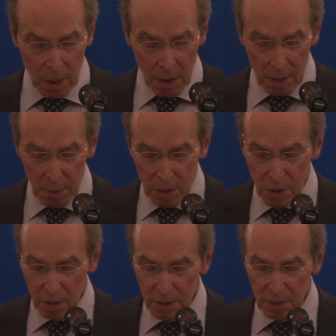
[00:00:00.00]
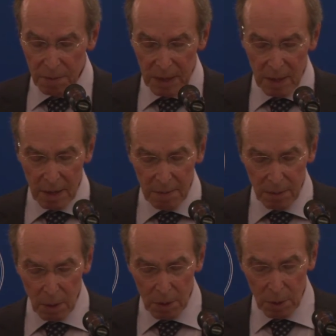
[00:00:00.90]
it would serve as a fig leaf
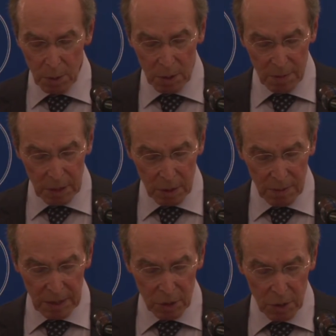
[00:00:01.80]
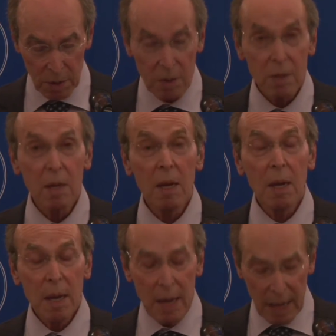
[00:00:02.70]
for all sorts of interventions
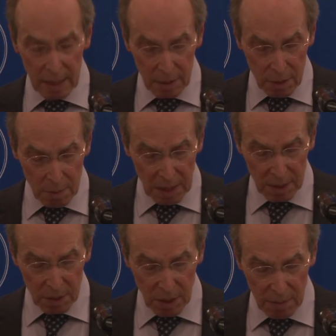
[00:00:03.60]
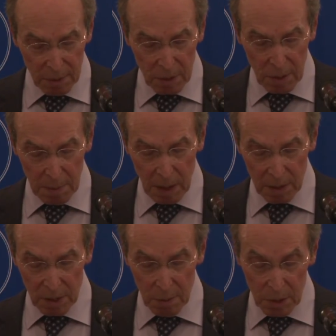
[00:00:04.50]
and undermine the sovereignty
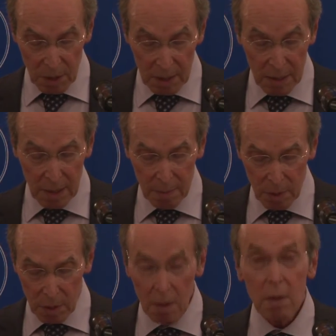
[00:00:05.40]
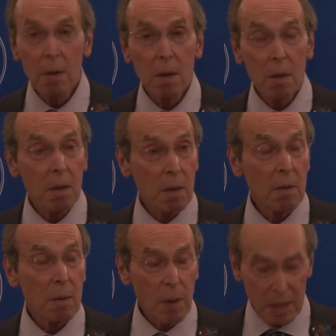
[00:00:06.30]
policy, which they deemed,
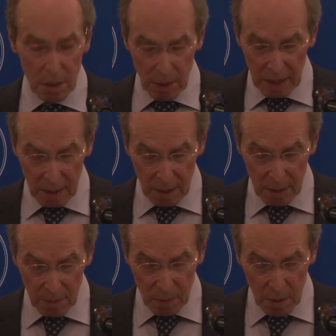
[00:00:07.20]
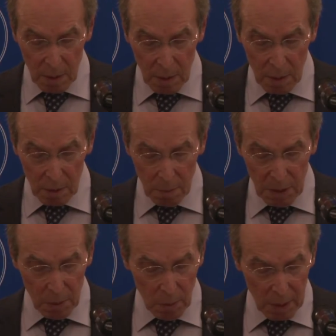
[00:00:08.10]
quite correctly, to
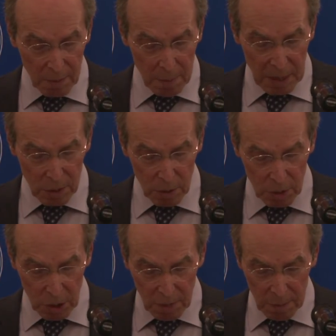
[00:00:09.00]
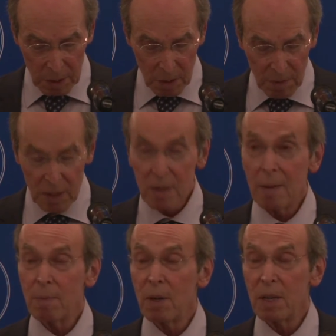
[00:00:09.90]
be one of the major achievements of
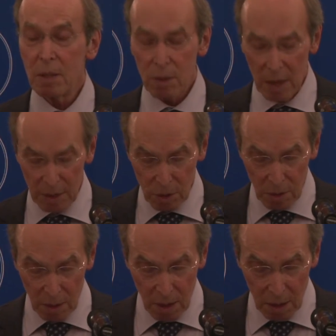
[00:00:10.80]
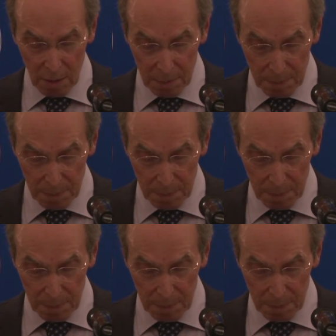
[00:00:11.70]
contemporary international law.